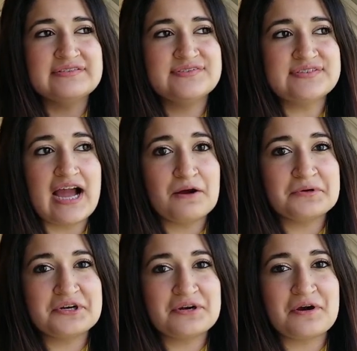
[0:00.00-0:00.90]

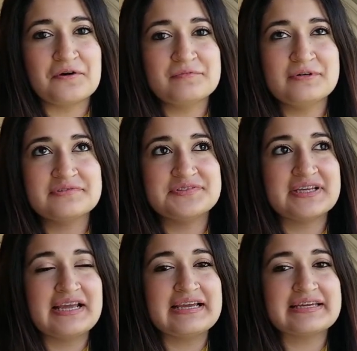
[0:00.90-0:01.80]
sour, almost
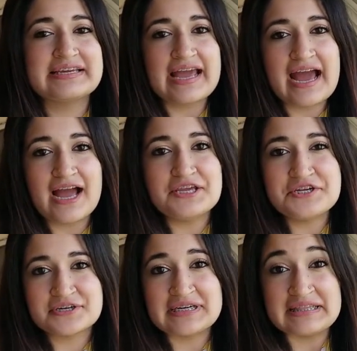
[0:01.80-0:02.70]
cat
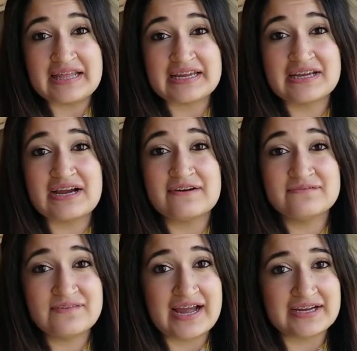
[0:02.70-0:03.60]
urine like
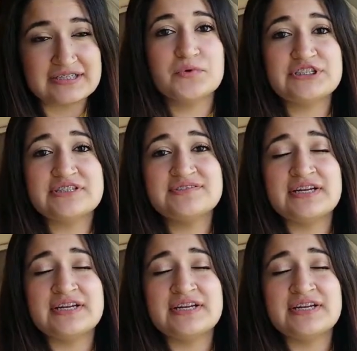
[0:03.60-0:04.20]
effect, which is an